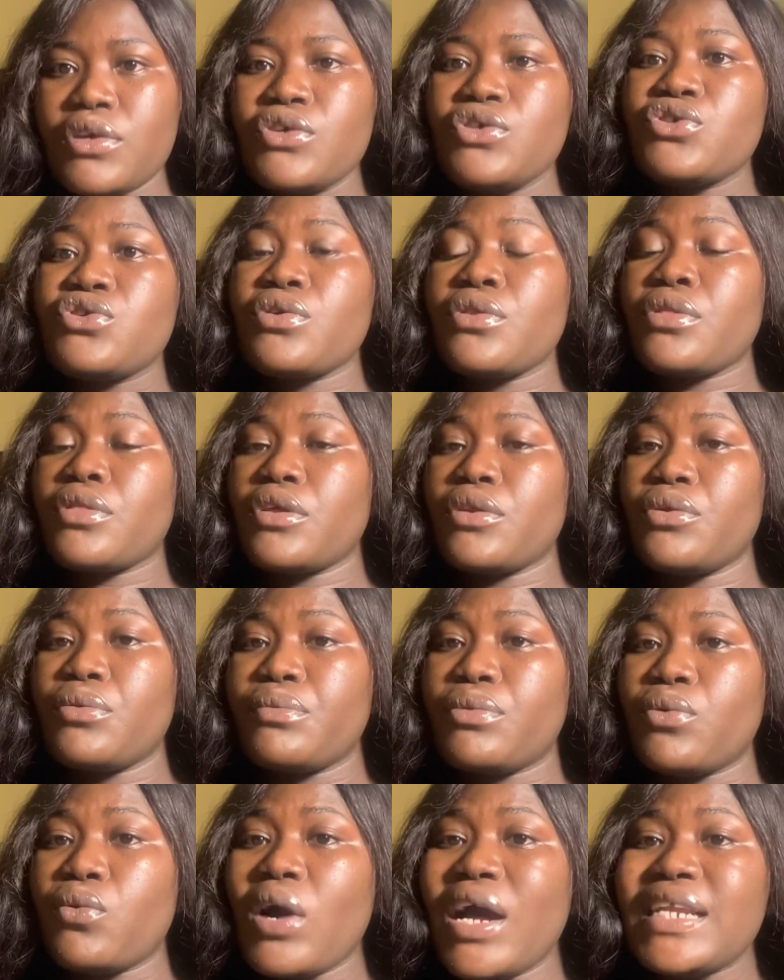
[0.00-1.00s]
So the
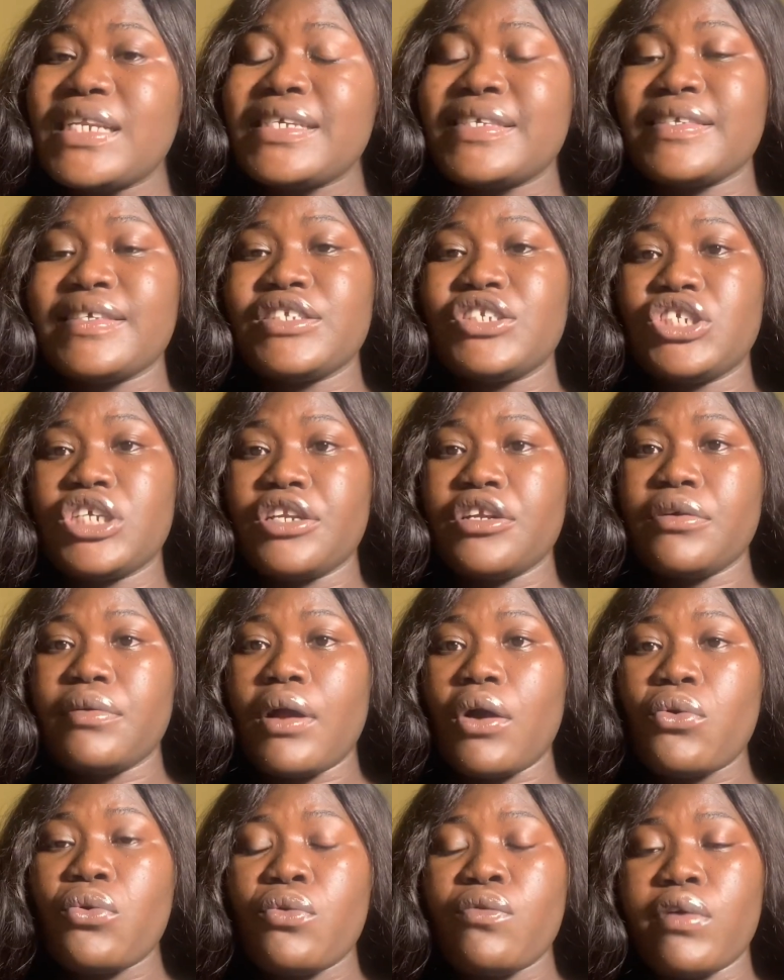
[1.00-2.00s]
number one is a
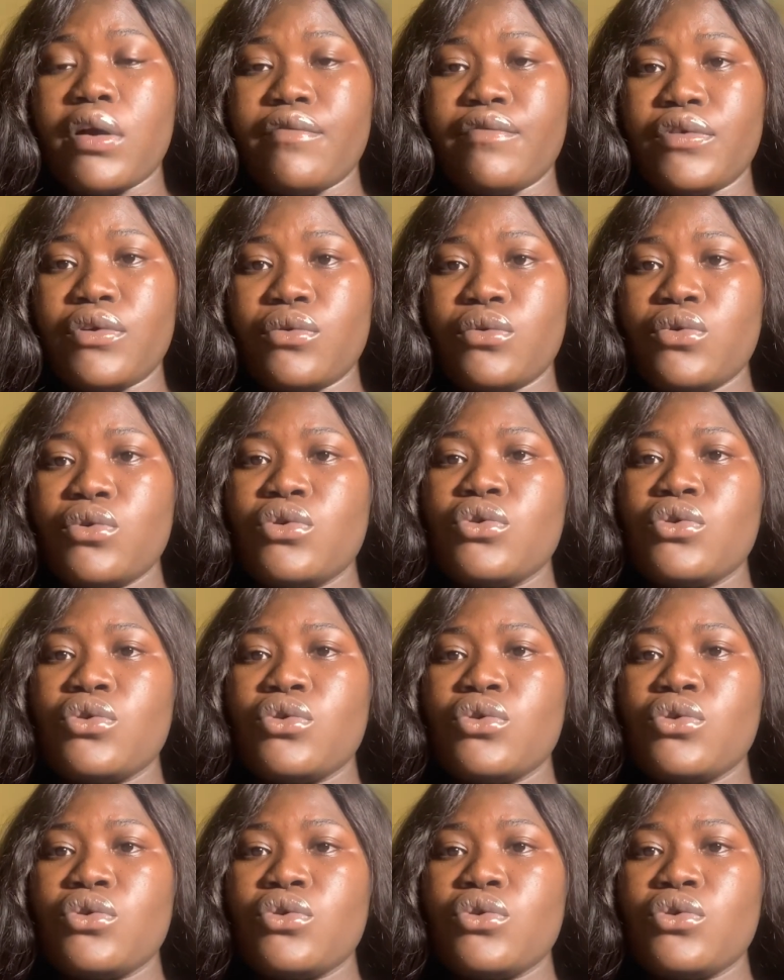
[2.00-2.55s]
general overview.